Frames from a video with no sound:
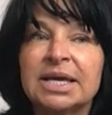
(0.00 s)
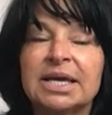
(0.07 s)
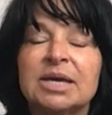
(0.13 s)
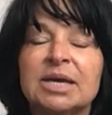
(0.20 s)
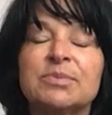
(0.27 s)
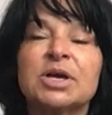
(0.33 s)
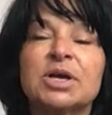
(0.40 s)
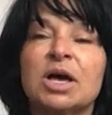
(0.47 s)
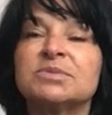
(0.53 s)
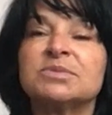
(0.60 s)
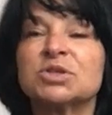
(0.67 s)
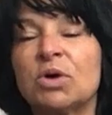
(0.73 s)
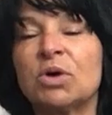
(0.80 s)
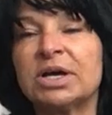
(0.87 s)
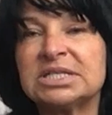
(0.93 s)
it
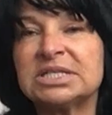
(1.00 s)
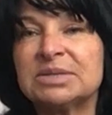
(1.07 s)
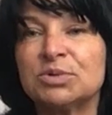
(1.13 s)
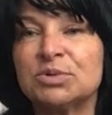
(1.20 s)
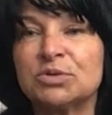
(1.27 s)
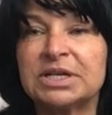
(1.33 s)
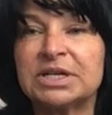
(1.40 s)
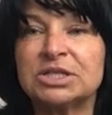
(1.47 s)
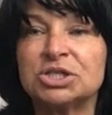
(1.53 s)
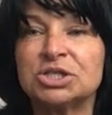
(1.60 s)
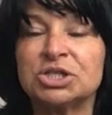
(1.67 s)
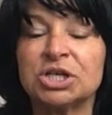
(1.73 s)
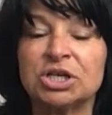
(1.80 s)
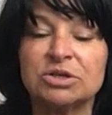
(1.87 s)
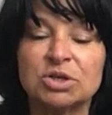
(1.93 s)
becomes quite a simple thing to
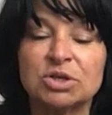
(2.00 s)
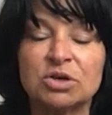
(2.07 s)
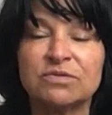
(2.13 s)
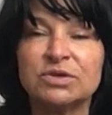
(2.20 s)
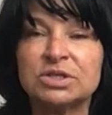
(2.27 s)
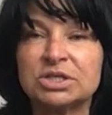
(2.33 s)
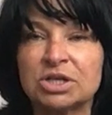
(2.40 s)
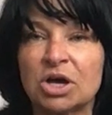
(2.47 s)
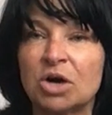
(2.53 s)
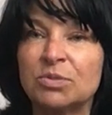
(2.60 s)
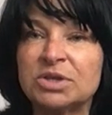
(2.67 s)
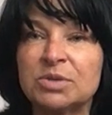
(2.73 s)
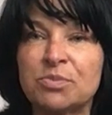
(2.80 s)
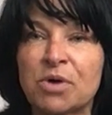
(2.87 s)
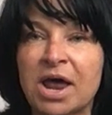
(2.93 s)
do. So if you start
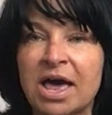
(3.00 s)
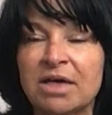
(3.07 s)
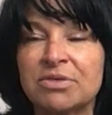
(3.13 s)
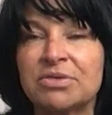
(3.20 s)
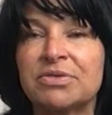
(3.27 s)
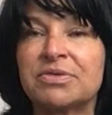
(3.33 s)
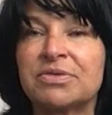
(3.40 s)
with the breath,